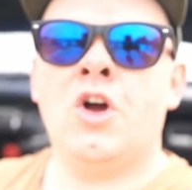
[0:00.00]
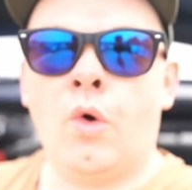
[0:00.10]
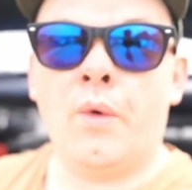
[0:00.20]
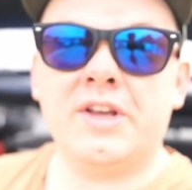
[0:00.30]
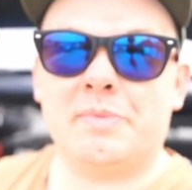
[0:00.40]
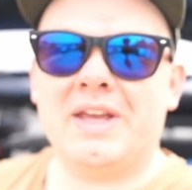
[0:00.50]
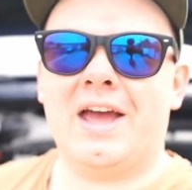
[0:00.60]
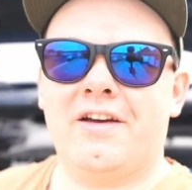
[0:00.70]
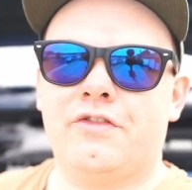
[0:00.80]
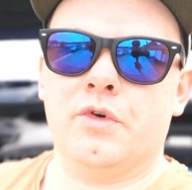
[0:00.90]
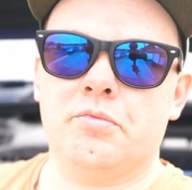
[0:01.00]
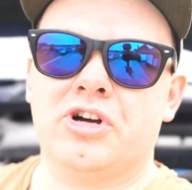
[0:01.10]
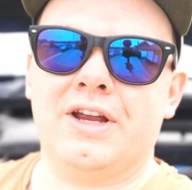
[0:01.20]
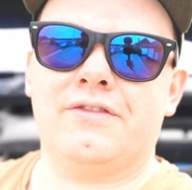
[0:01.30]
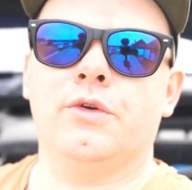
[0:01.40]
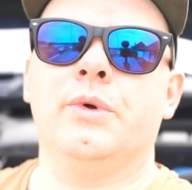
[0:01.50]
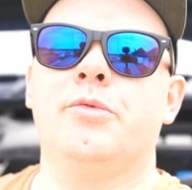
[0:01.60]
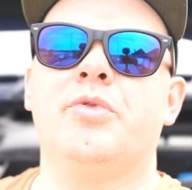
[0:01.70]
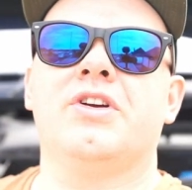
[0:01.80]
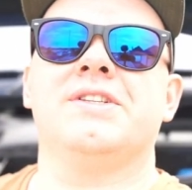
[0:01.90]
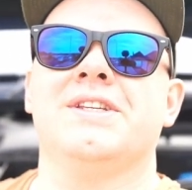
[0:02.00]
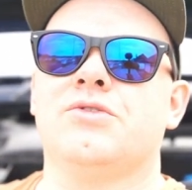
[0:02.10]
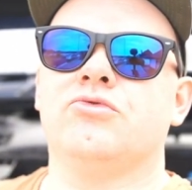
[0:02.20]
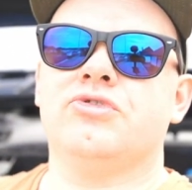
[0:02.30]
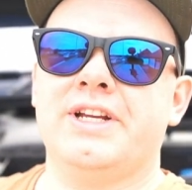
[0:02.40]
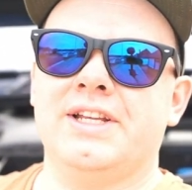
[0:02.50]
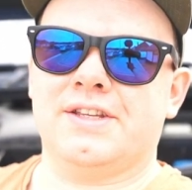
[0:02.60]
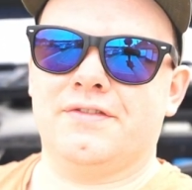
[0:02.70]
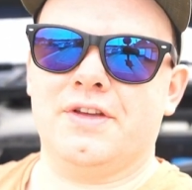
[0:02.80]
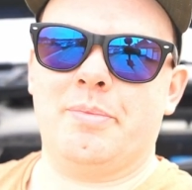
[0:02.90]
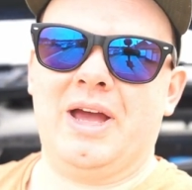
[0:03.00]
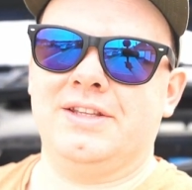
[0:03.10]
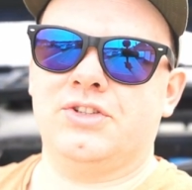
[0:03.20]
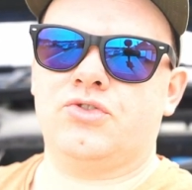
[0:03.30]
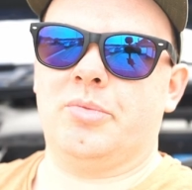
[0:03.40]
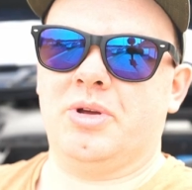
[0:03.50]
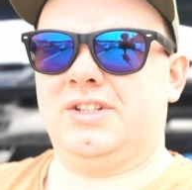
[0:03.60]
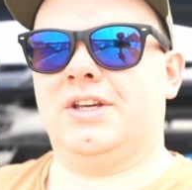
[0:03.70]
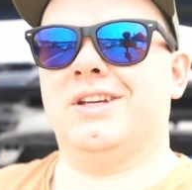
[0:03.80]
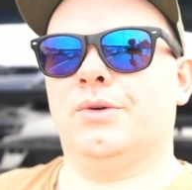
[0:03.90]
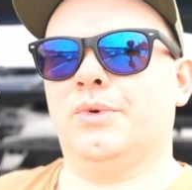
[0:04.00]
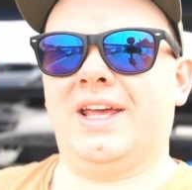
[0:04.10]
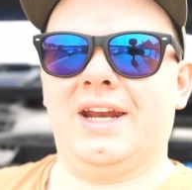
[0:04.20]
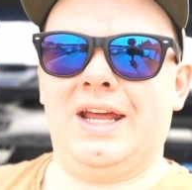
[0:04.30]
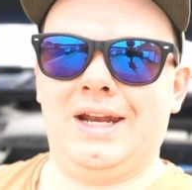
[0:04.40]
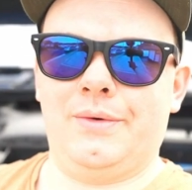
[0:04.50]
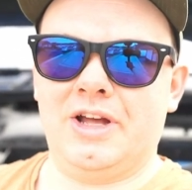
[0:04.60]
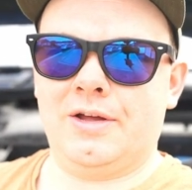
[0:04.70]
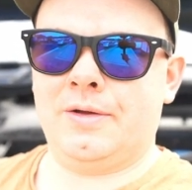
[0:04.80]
Always be careful with brake fluid because it's a really severe paint stripper, so you don't want to get it anywhere.